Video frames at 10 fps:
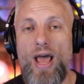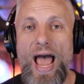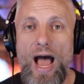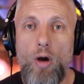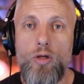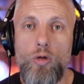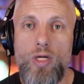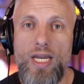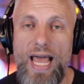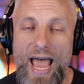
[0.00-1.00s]
how you
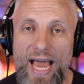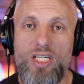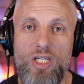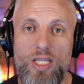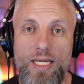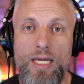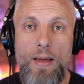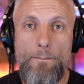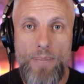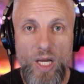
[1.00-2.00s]
can actually
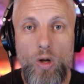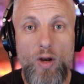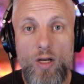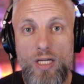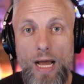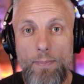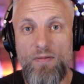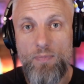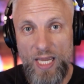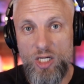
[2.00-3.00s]
build on top
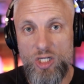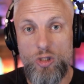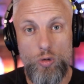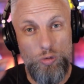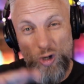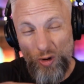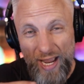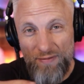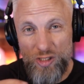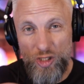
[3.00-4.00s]
of patients who don't
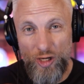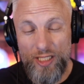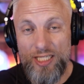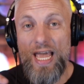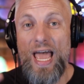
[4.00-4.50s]
have insurance